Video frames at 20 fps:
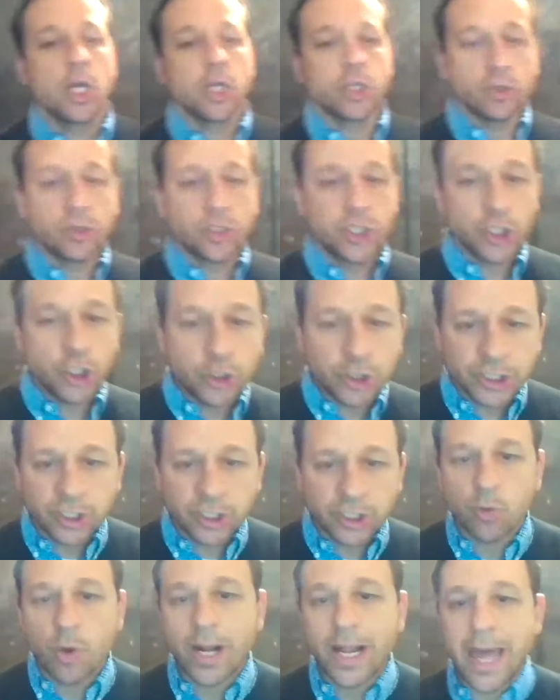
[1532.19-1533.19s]
you do
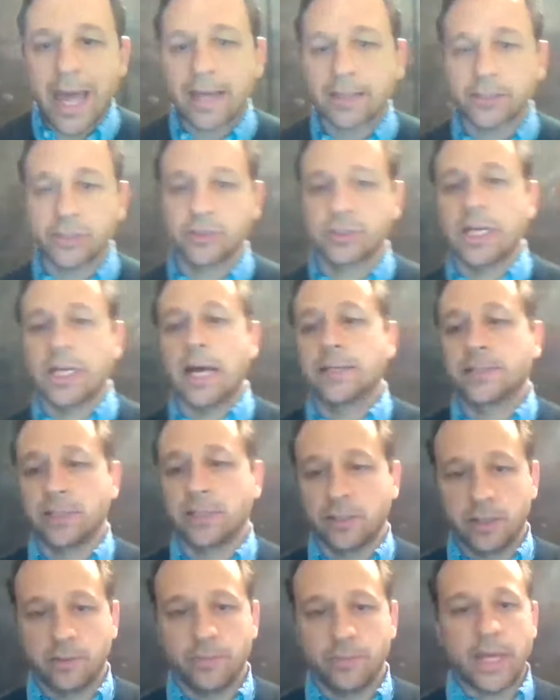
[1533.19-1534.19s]
still want to exercise a
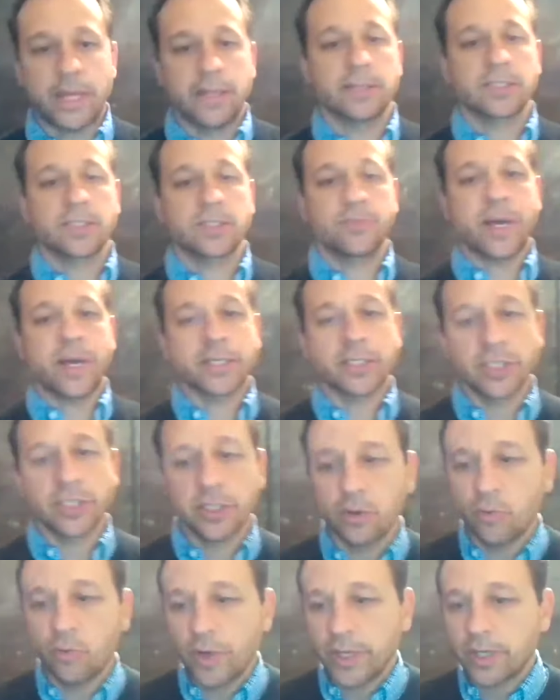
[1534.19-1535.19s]
little bit, especially in
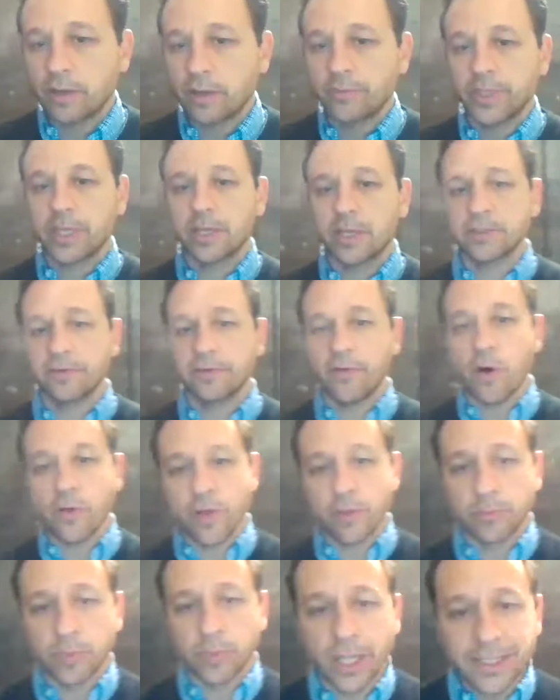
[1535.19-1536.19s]
the winter because of all
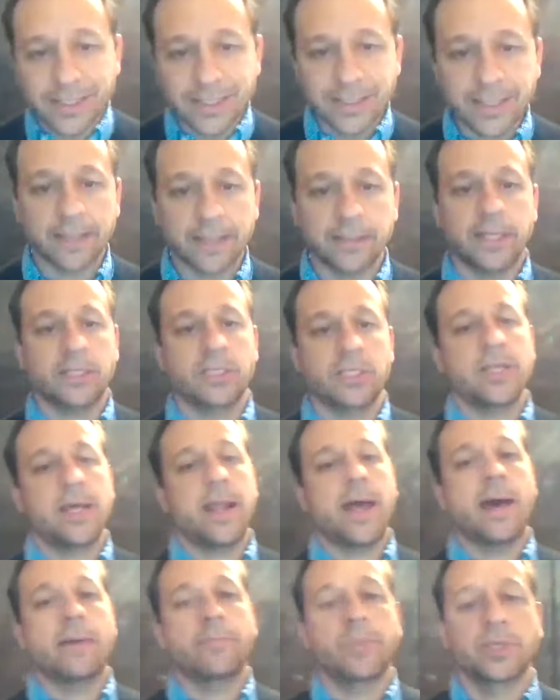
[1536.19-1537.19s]
the blood stagnation that
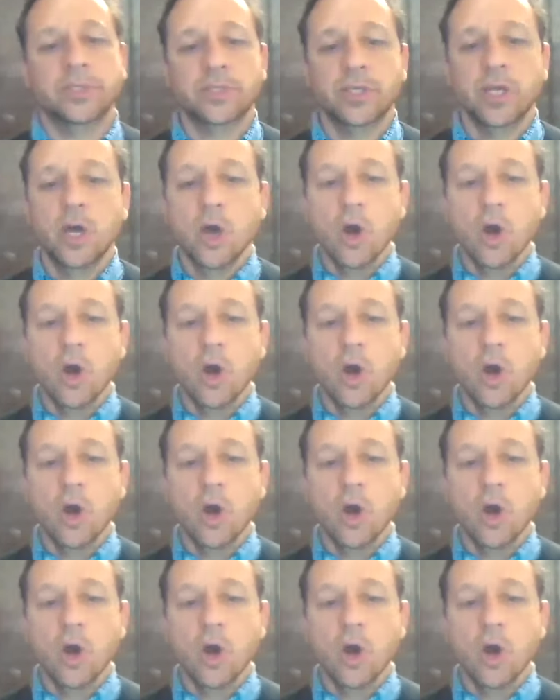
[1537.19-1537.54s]
happens.